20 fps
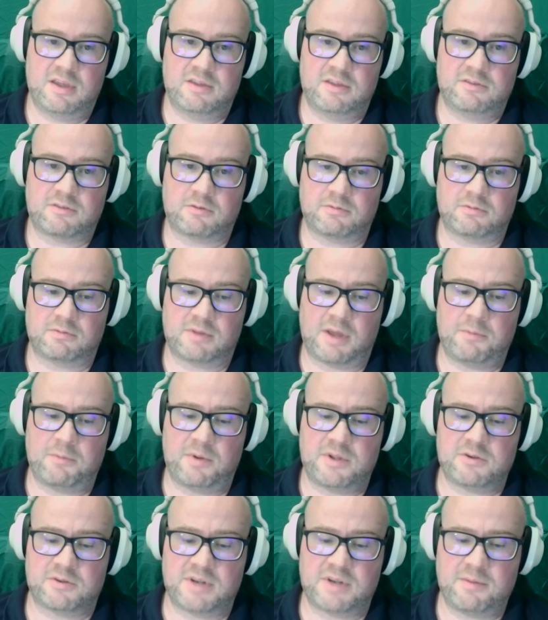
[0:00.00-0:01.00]
So that way
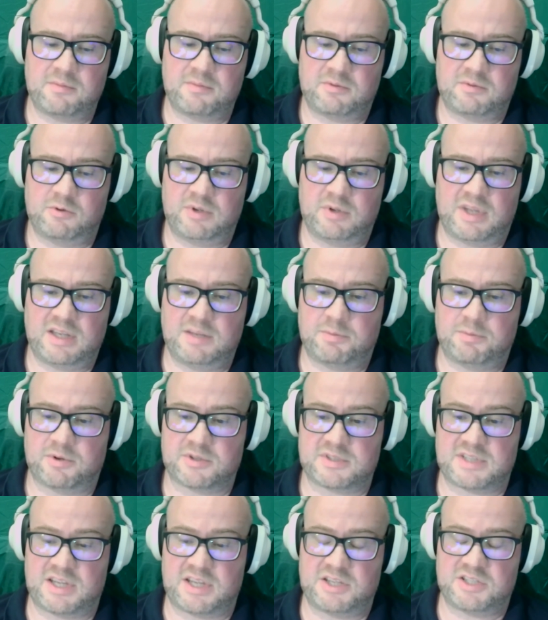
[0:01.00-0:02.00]
you're not doing any
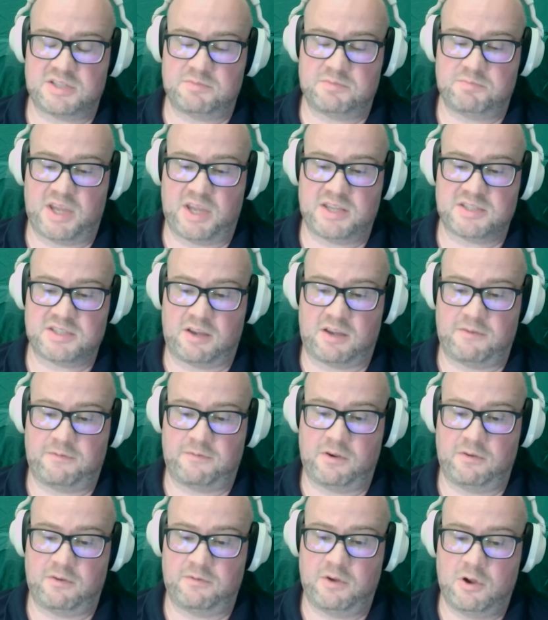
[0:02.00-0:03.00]
personalization based off
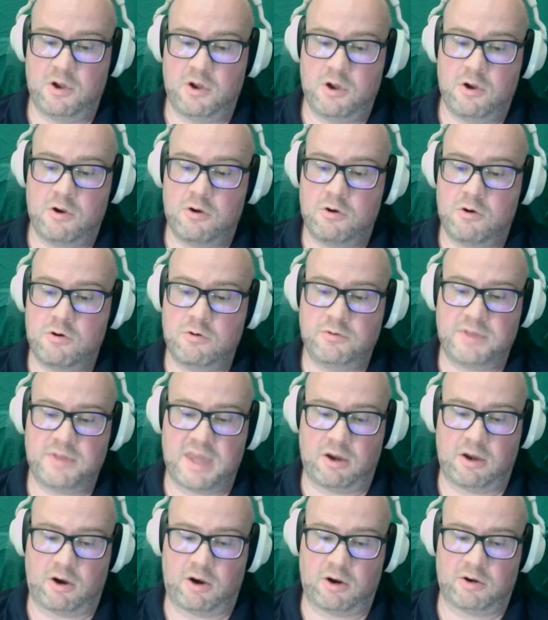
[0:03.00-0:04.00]
of who
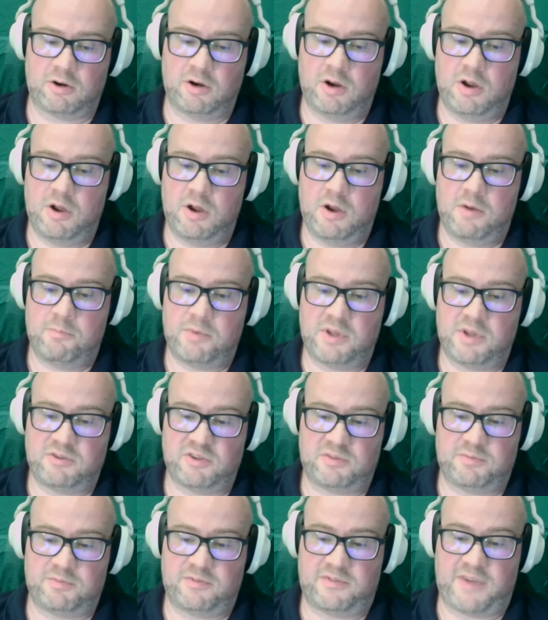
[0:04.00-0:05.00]
they are, but
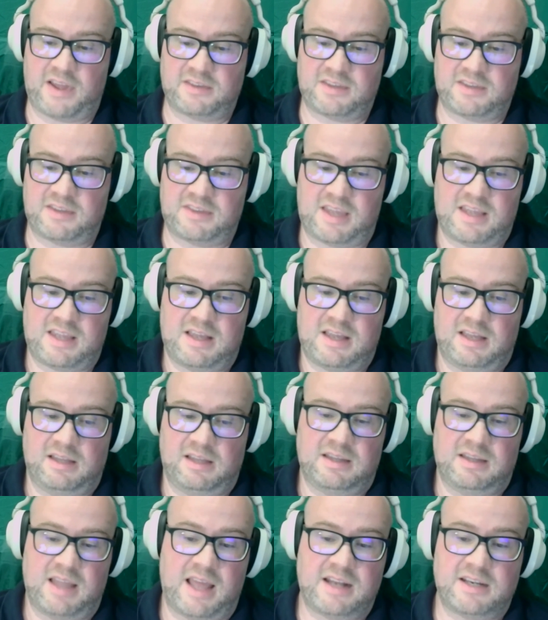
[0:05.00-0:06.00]
just the fact that they
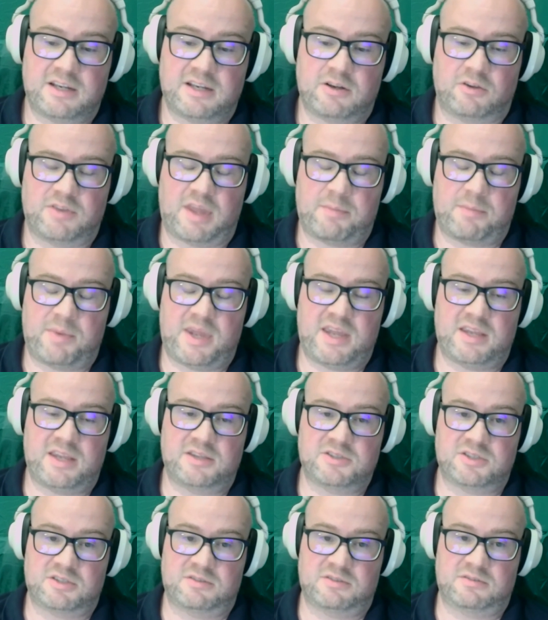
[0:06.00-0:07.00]
landed on that page.